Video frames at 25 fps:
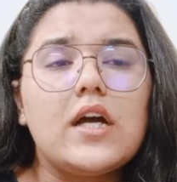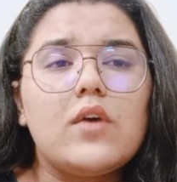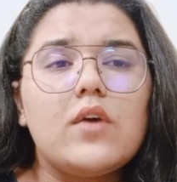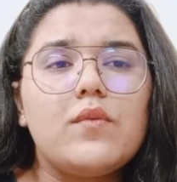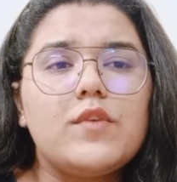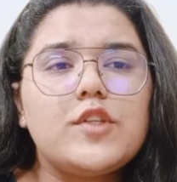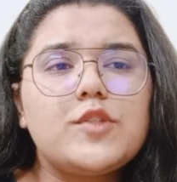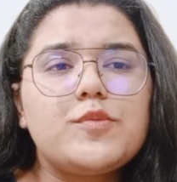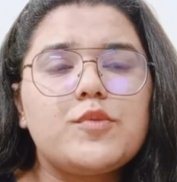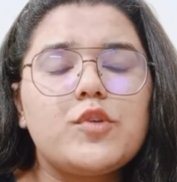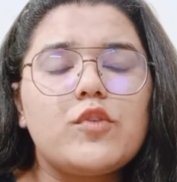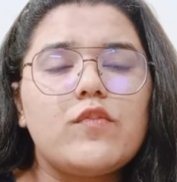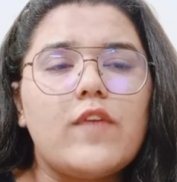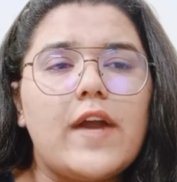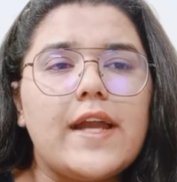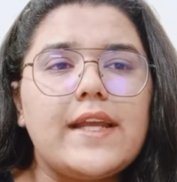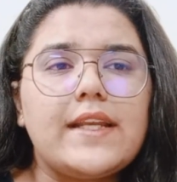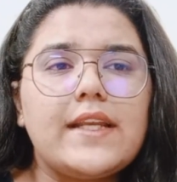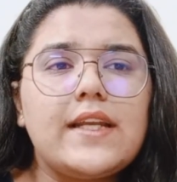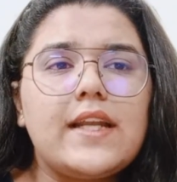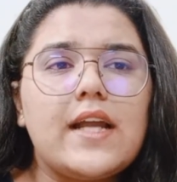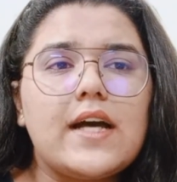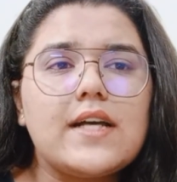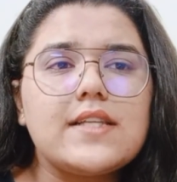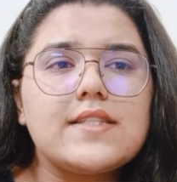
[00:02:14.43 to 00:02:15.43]
which
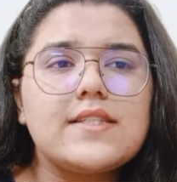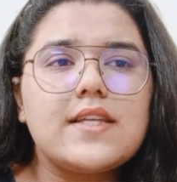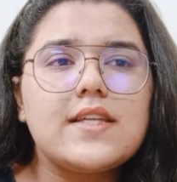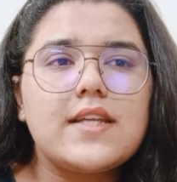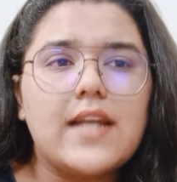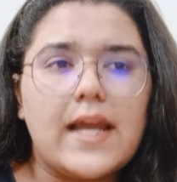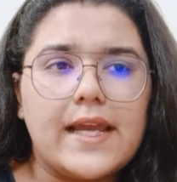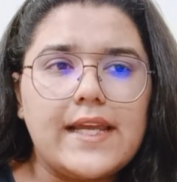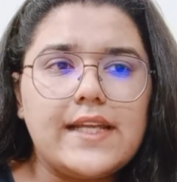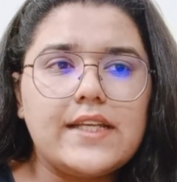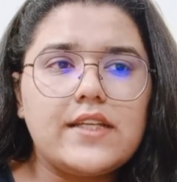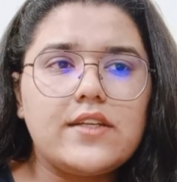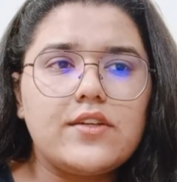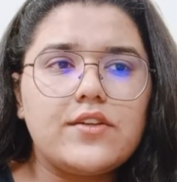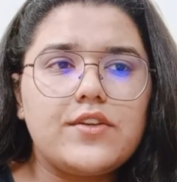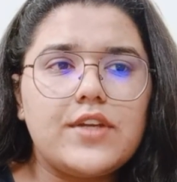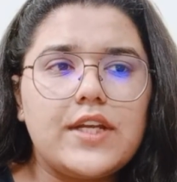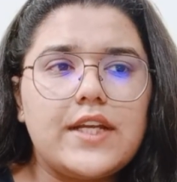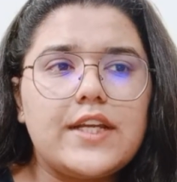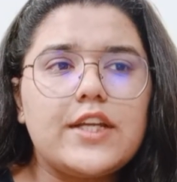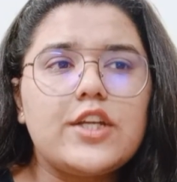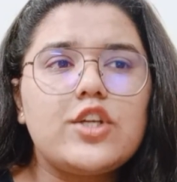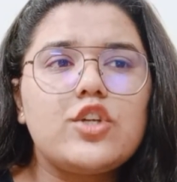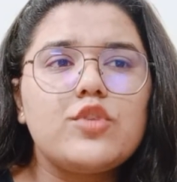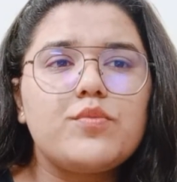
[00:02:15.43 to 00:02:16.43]
provided us the right
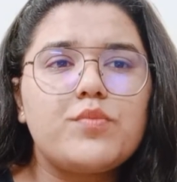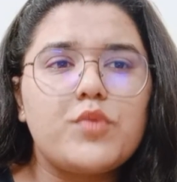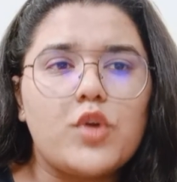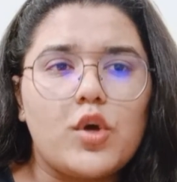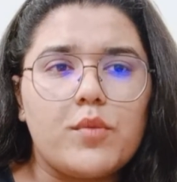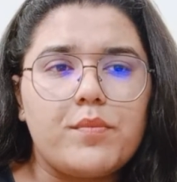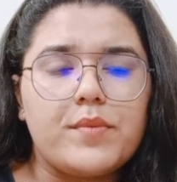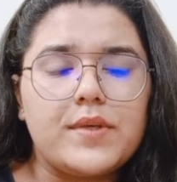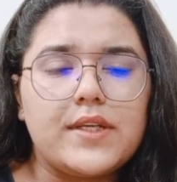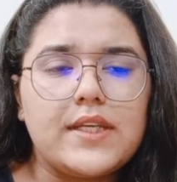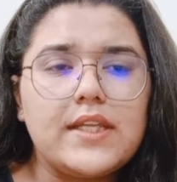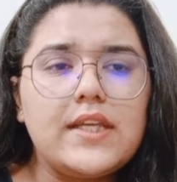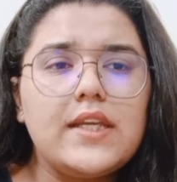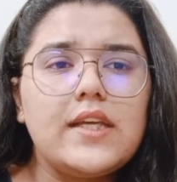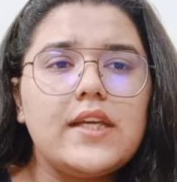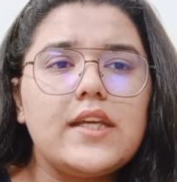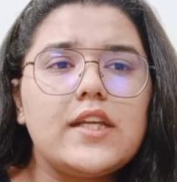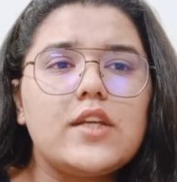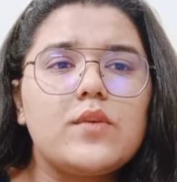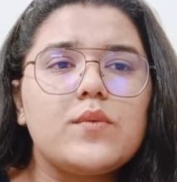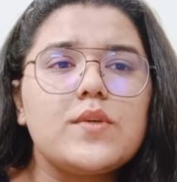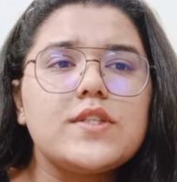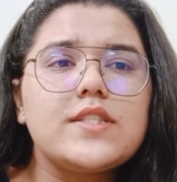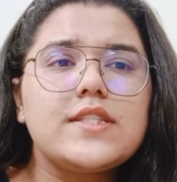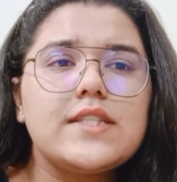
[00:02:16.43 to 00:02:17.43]
related to property.
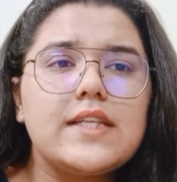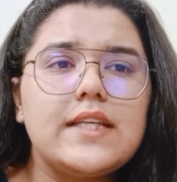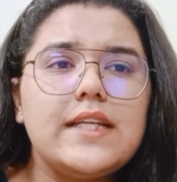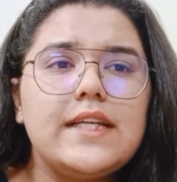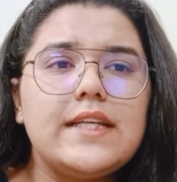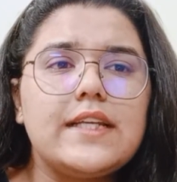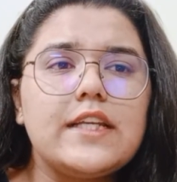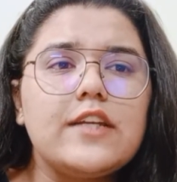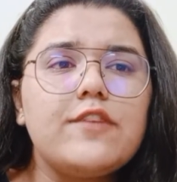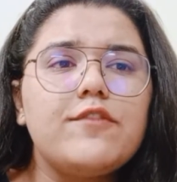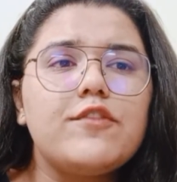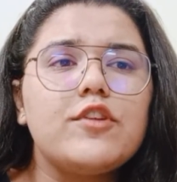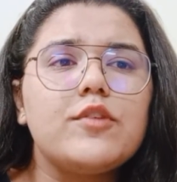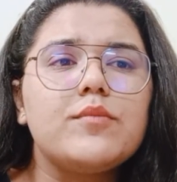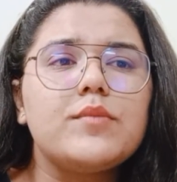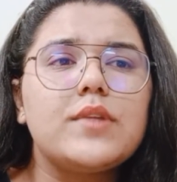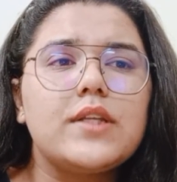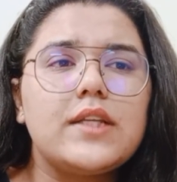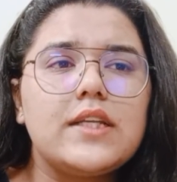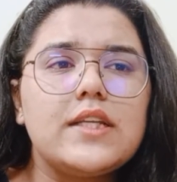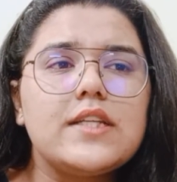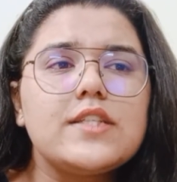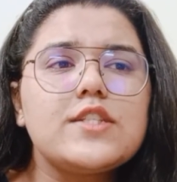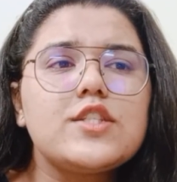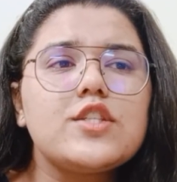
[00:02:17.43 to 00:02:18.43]
It was deleted from
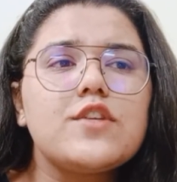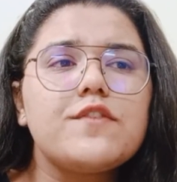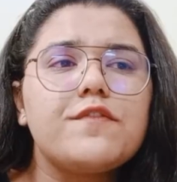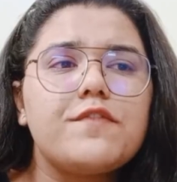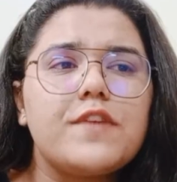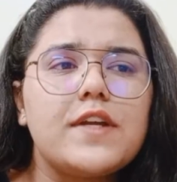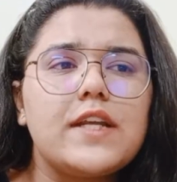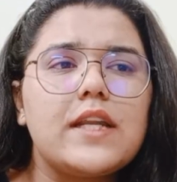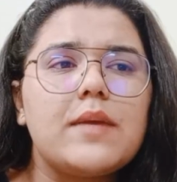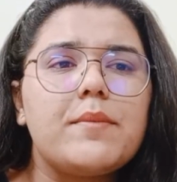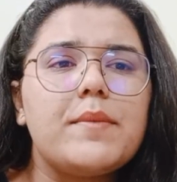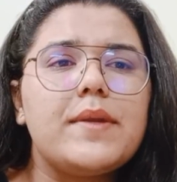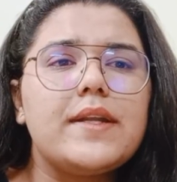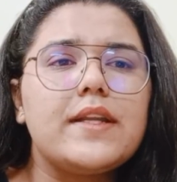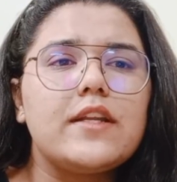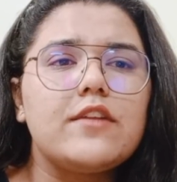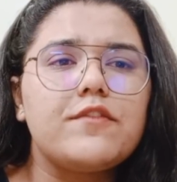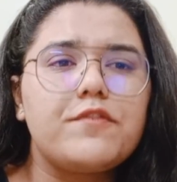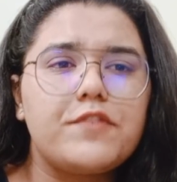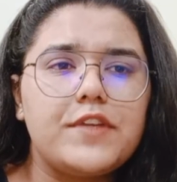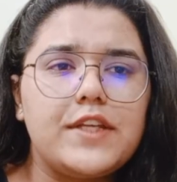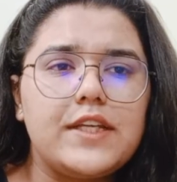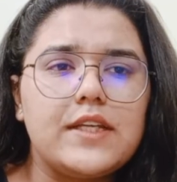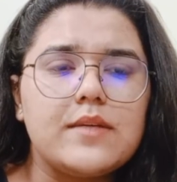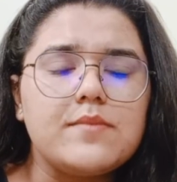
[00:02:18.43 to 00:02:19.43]
the list of fundamental
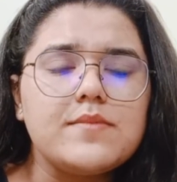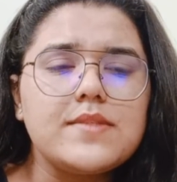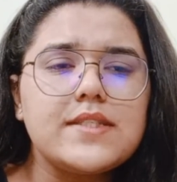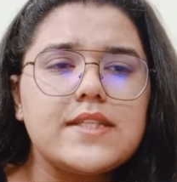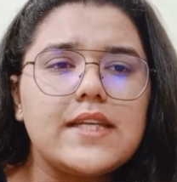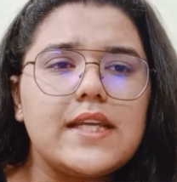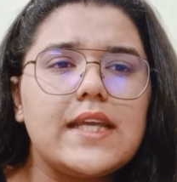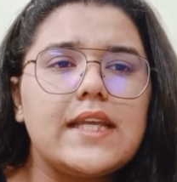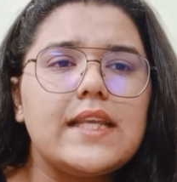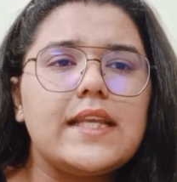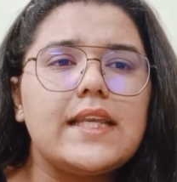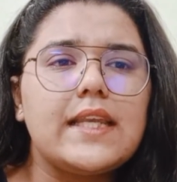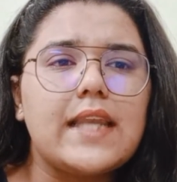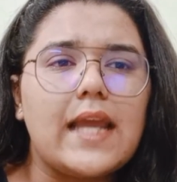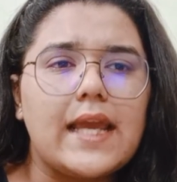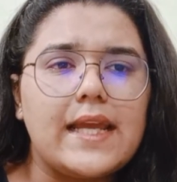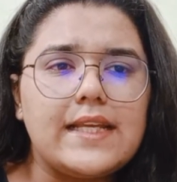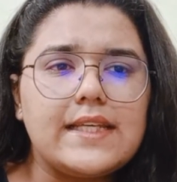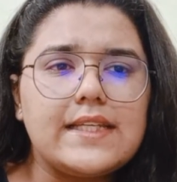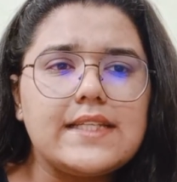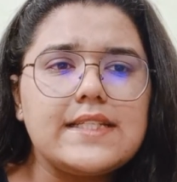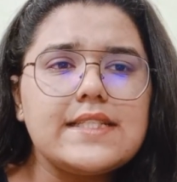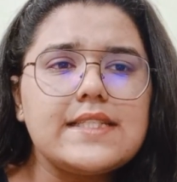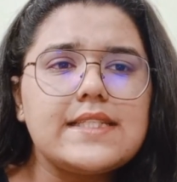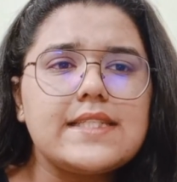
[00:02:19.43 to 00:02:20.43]
freedoms in
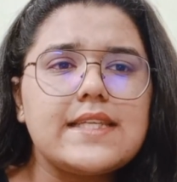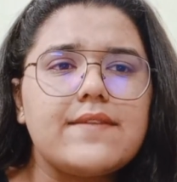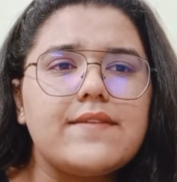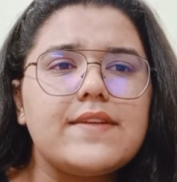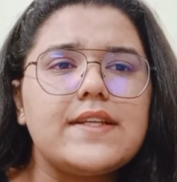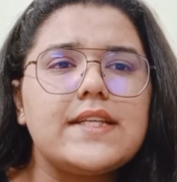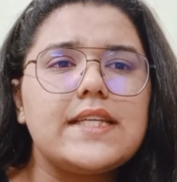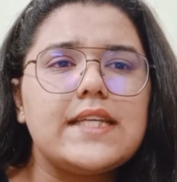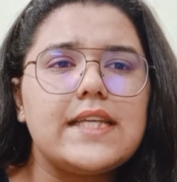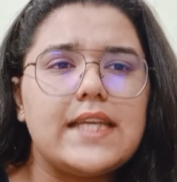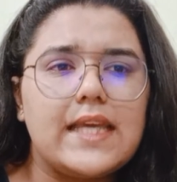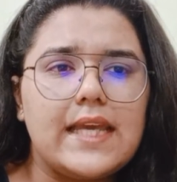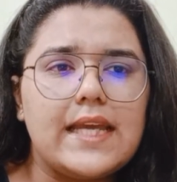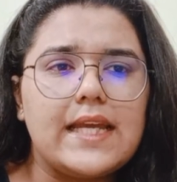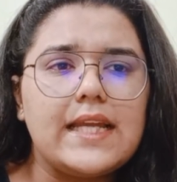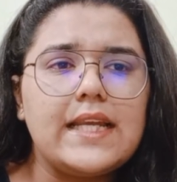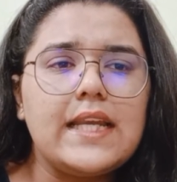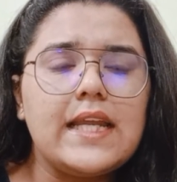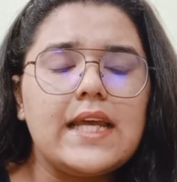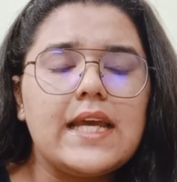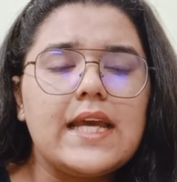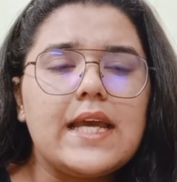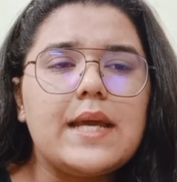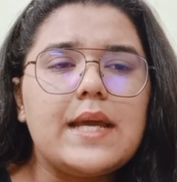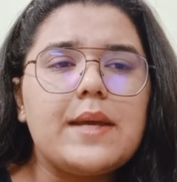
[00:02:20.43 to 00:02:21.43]
1978
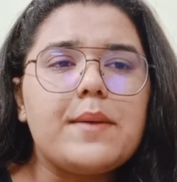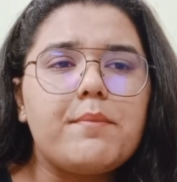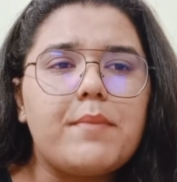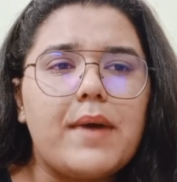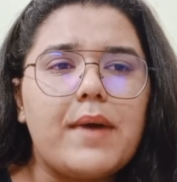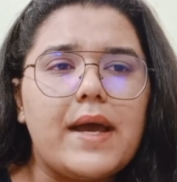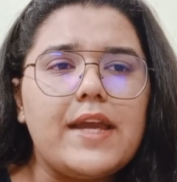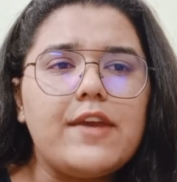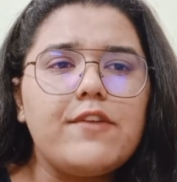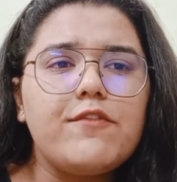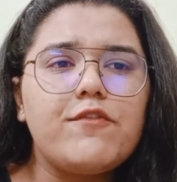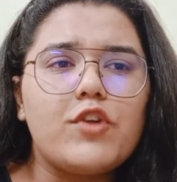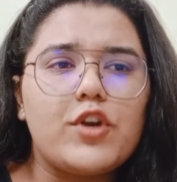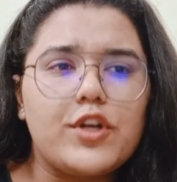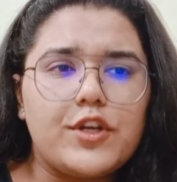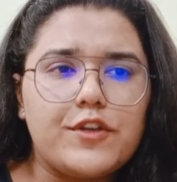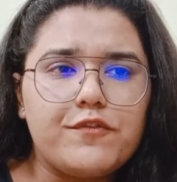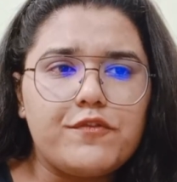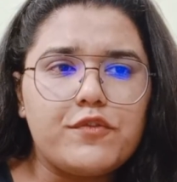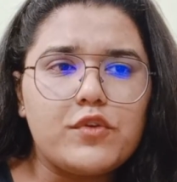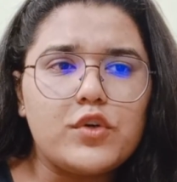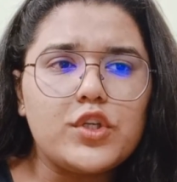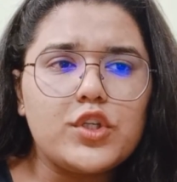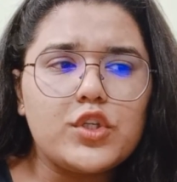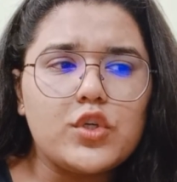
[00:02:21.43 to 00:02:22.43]
by
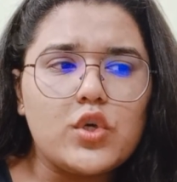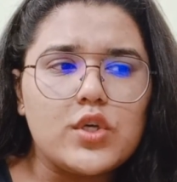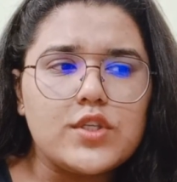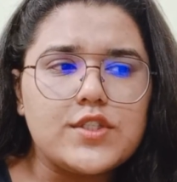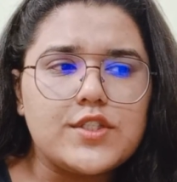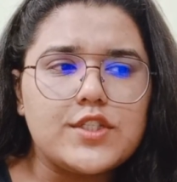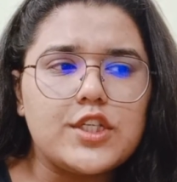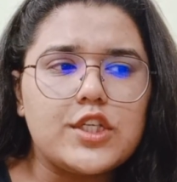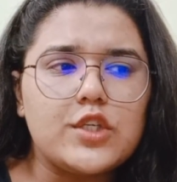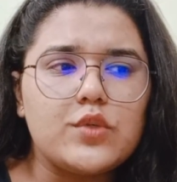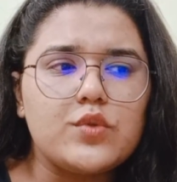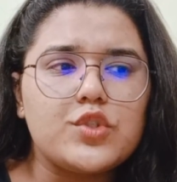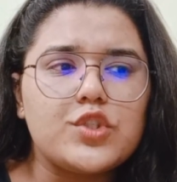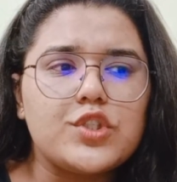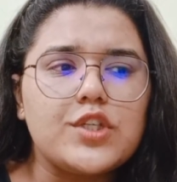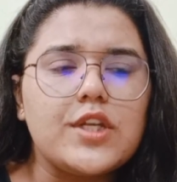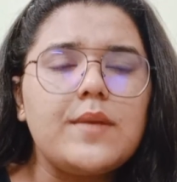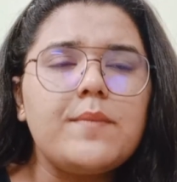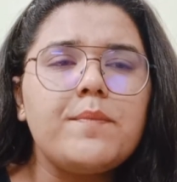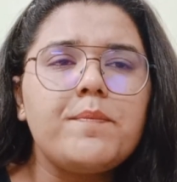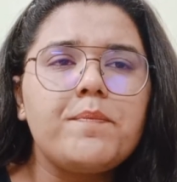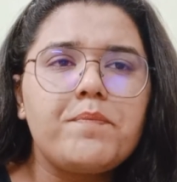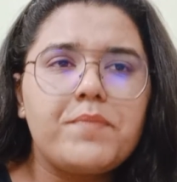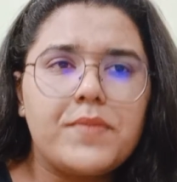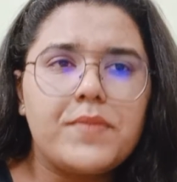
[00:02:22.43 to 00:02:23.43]
44th
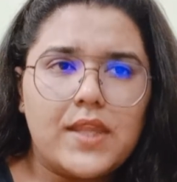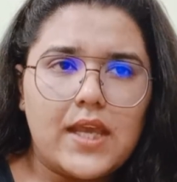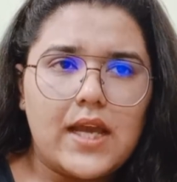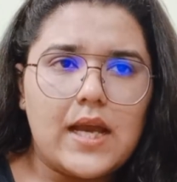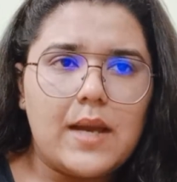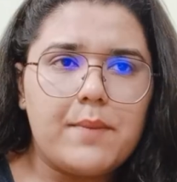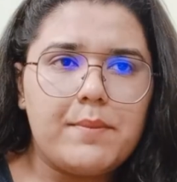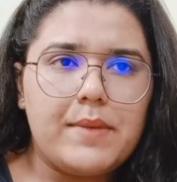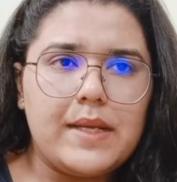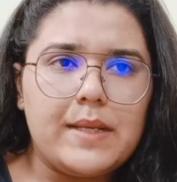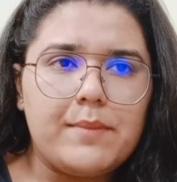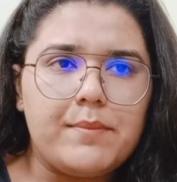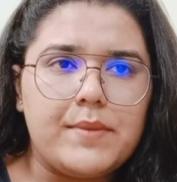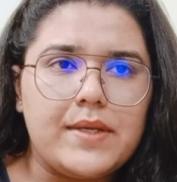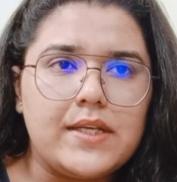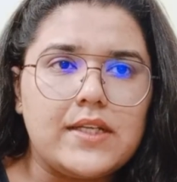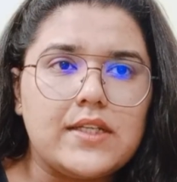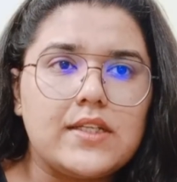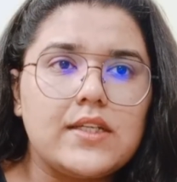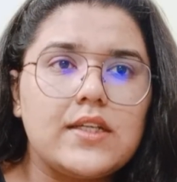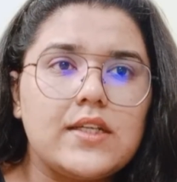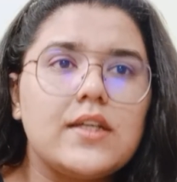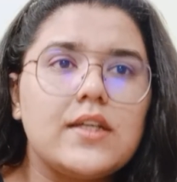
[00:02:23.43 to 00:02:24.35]
Constitutional Amendment.